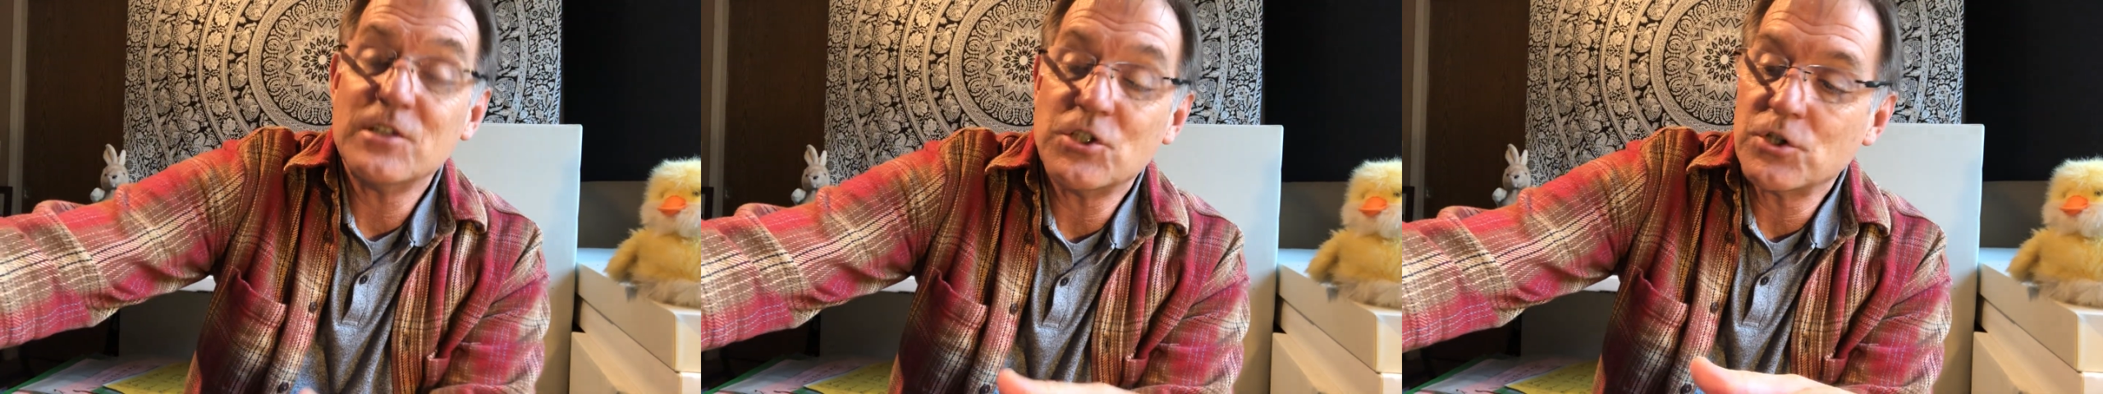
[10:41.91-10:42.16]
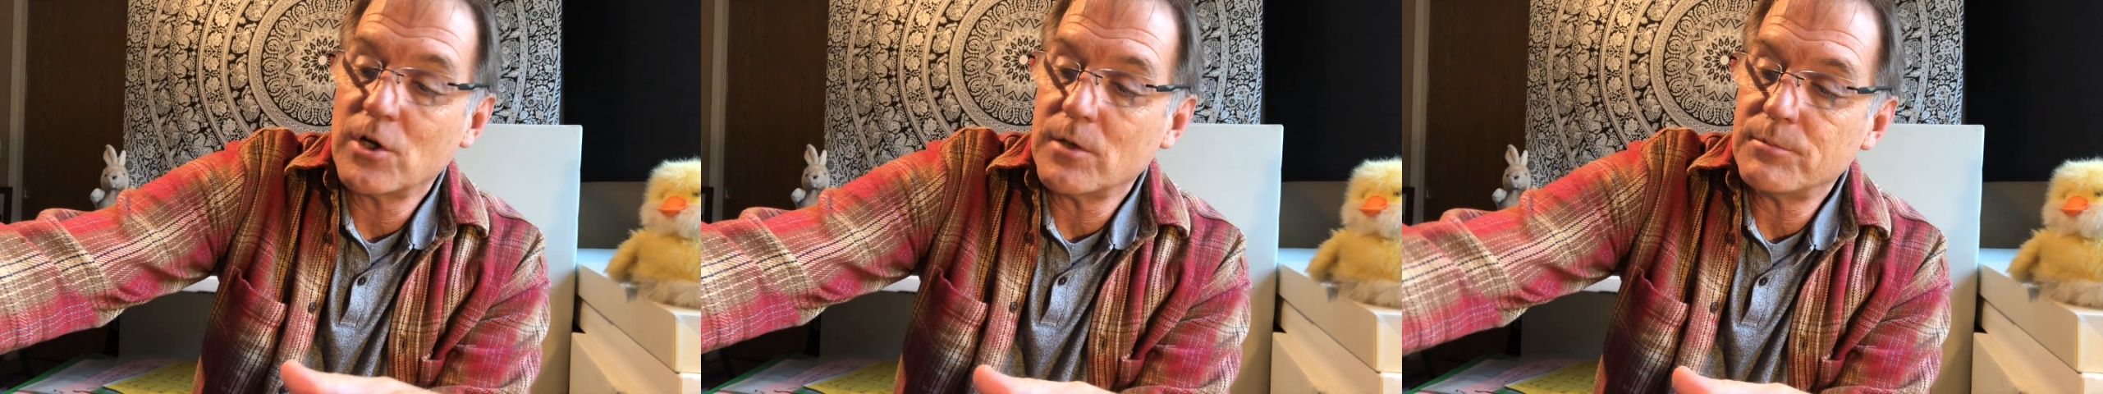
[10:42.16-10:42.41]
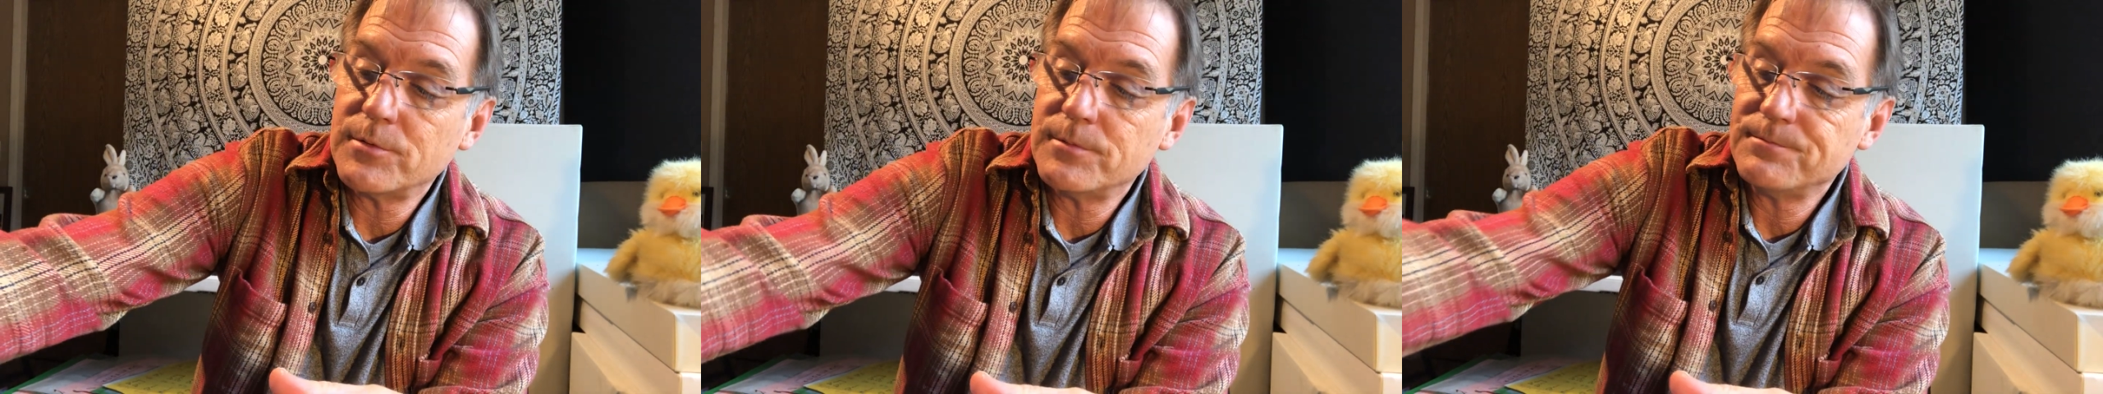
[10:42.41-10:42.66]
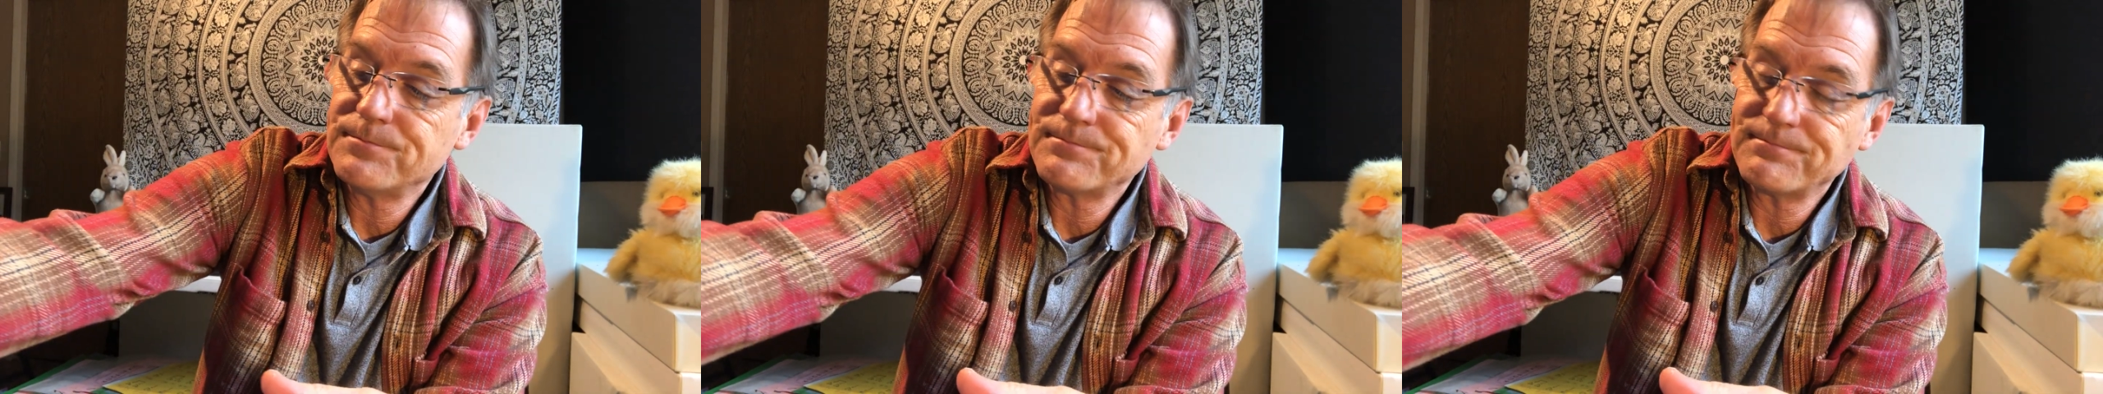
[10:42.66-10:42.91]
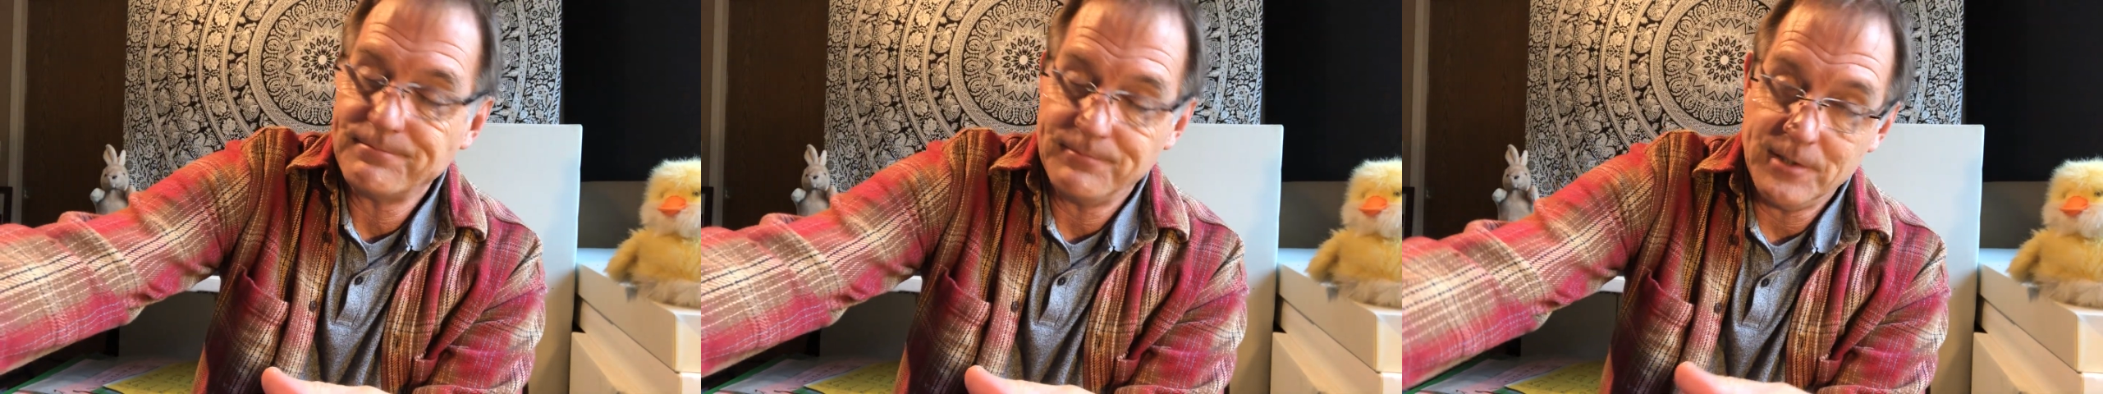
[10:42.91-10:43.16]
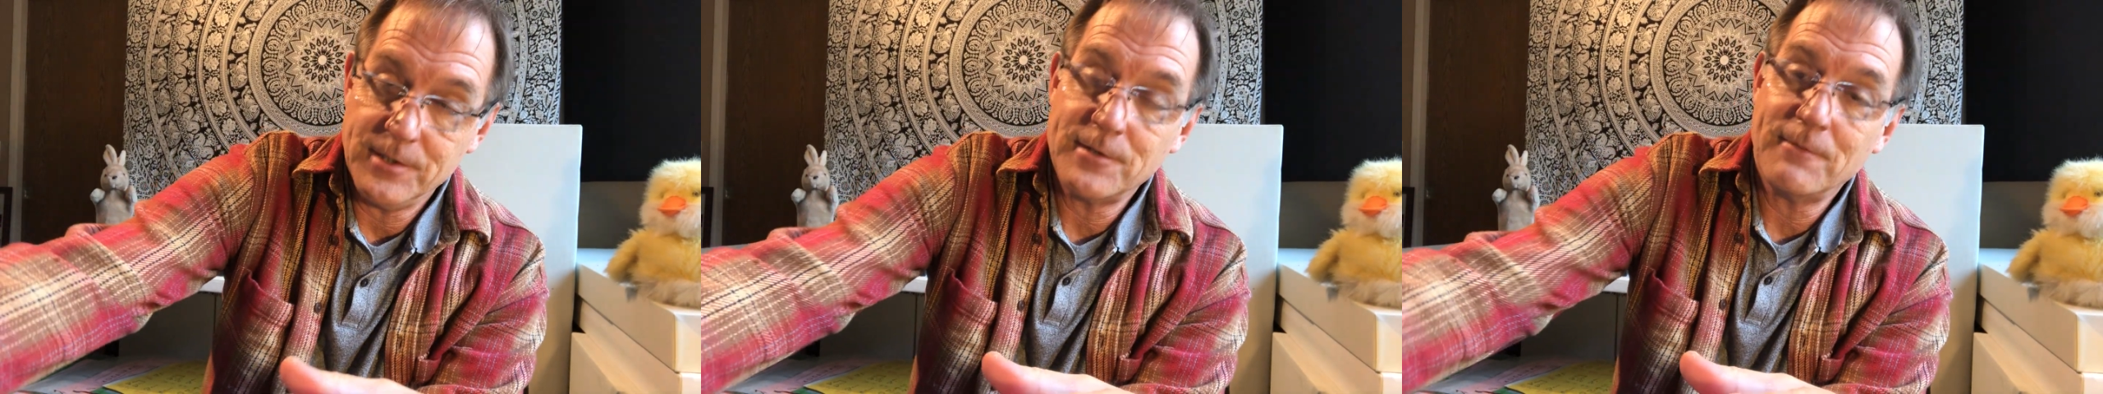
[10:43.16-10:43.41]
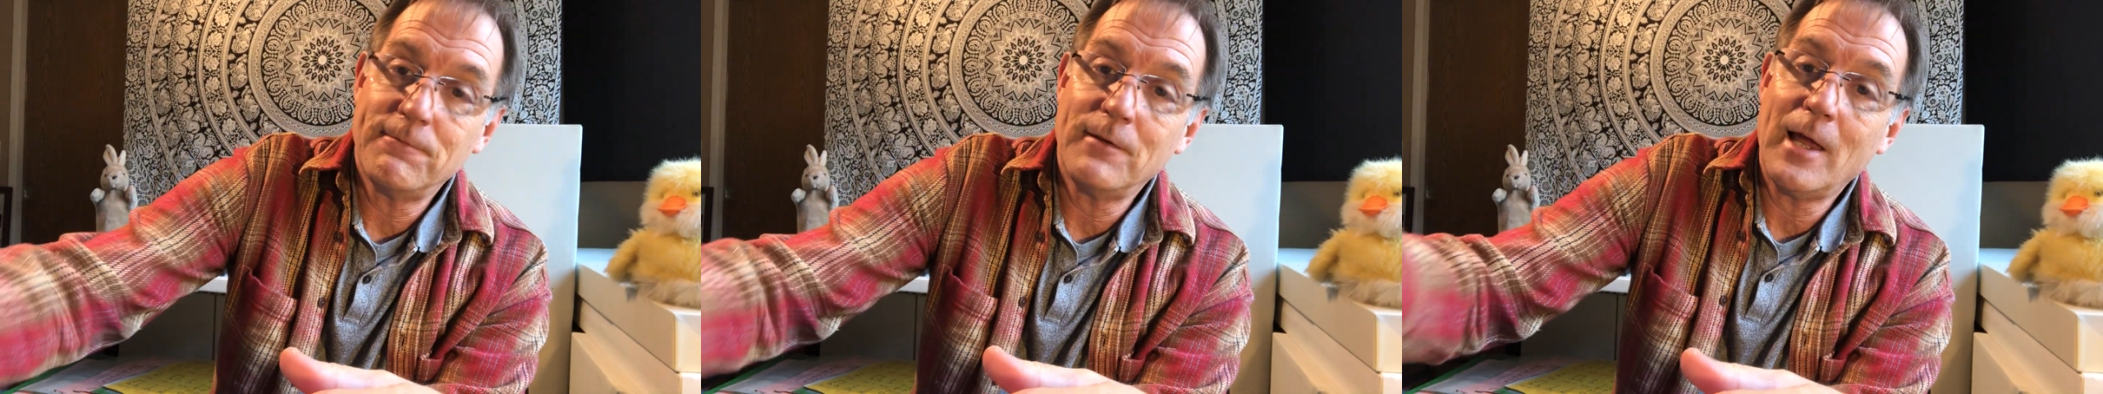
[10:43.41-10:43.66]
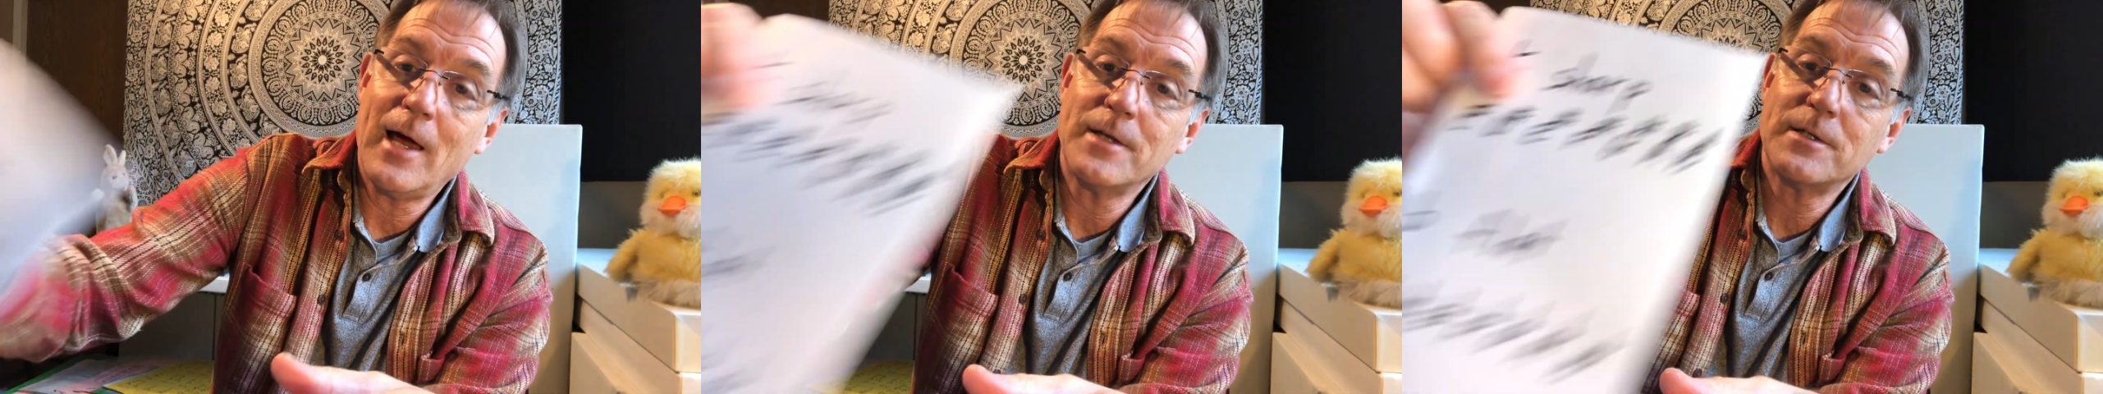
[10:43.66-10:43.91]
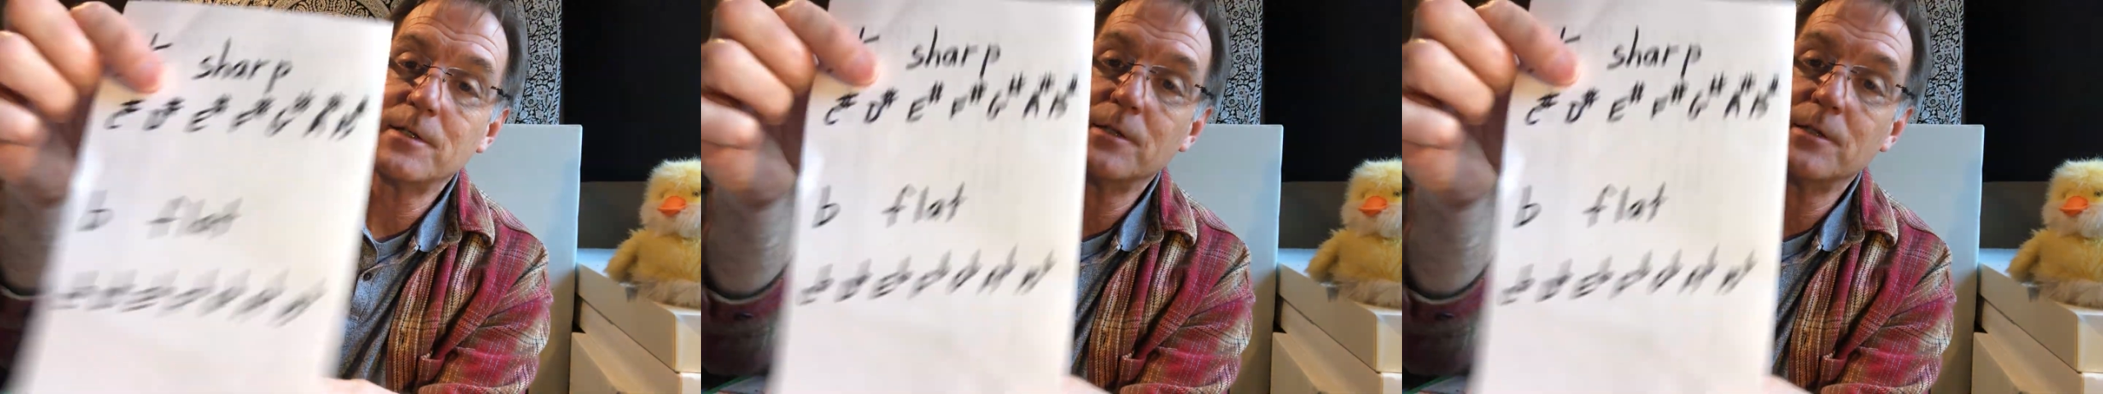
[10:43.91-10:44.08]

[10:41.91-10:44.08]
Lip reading: sharp is a flat.